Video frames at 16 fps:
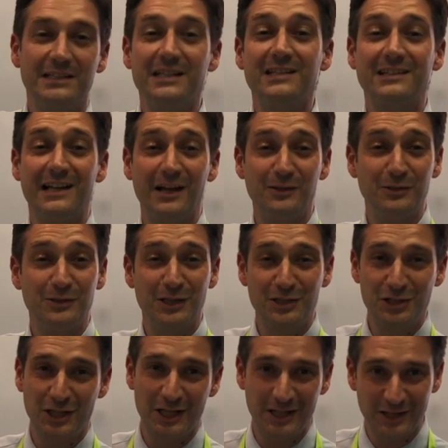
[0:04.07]
is Claudio de
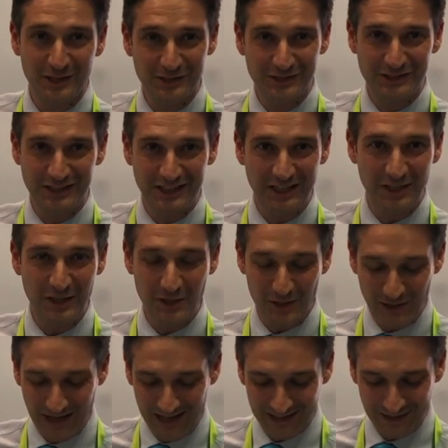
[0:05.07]
Giglio,
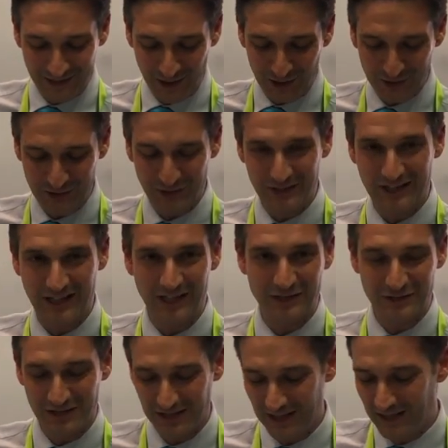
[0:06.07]
CEO at
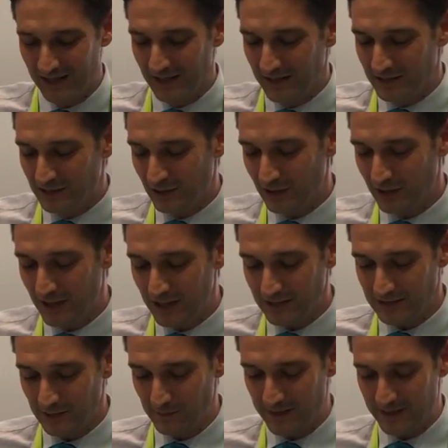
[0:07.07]
Osseotouch. So here's
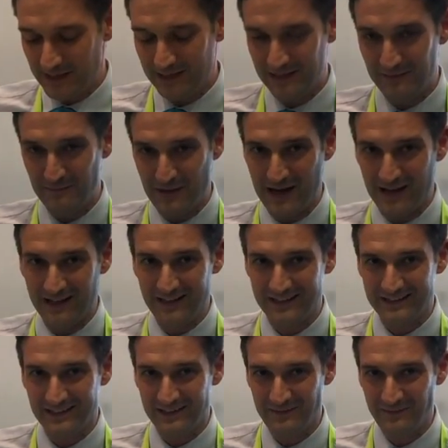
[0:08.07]
the magnetic
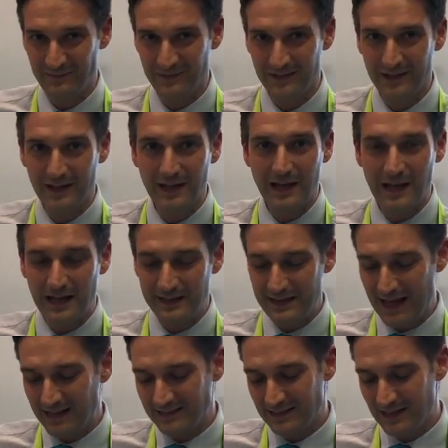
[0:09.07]
mallet, and
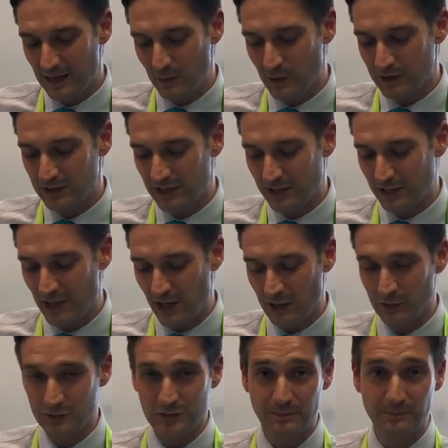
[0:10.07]
that's our
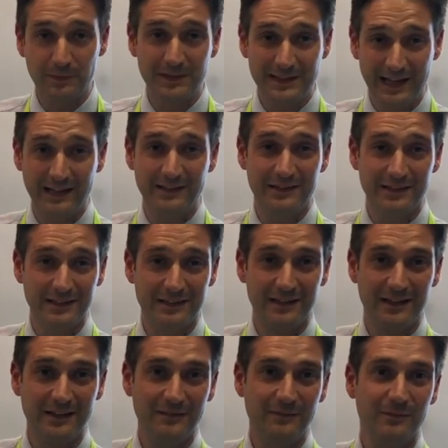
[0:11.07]
technology, patented,
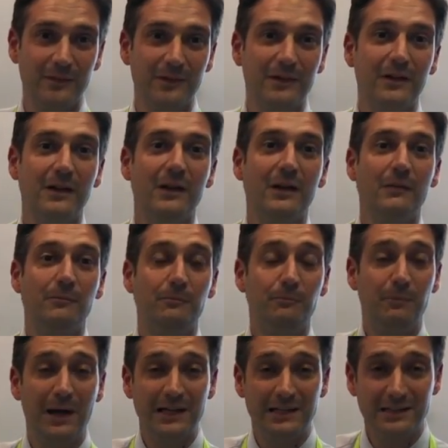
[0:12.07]

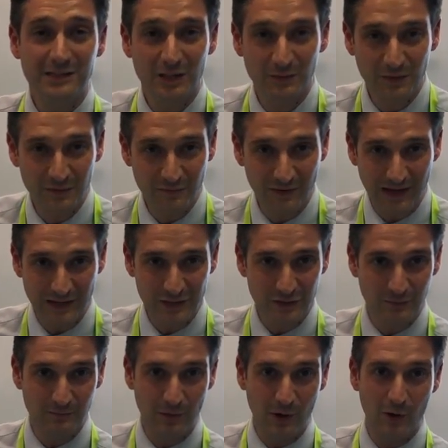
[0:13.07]
patent of
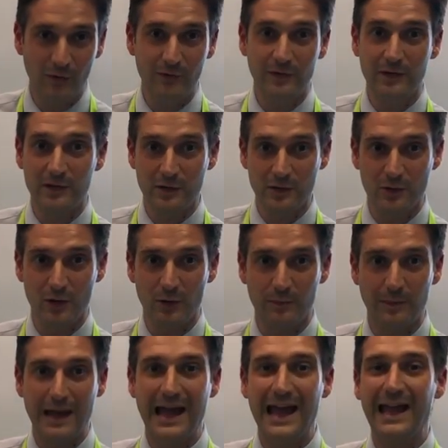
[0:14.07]
invention both in Europe
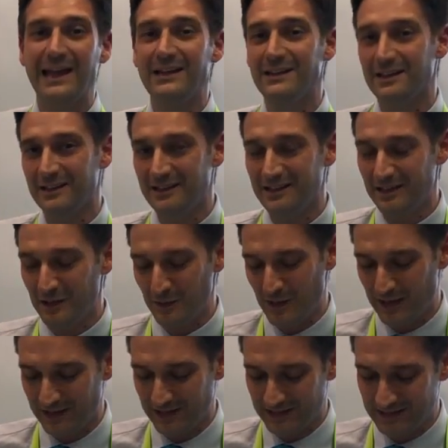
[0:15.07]
and in the
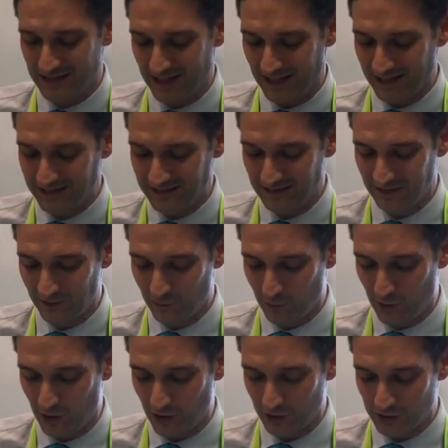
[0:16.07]
United States,
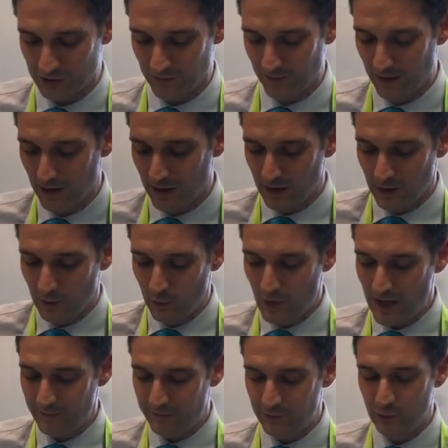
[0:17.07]
works. We
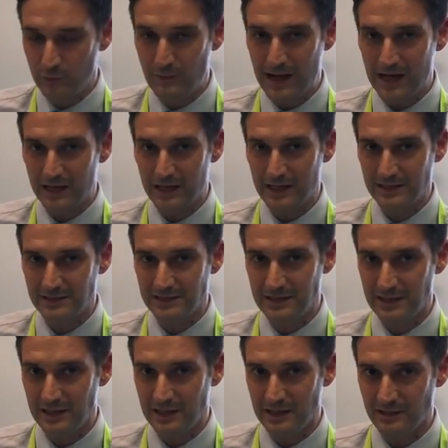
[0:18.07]
have two magnets
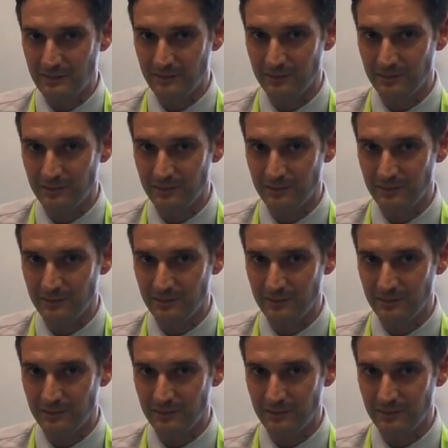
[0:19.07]
in here,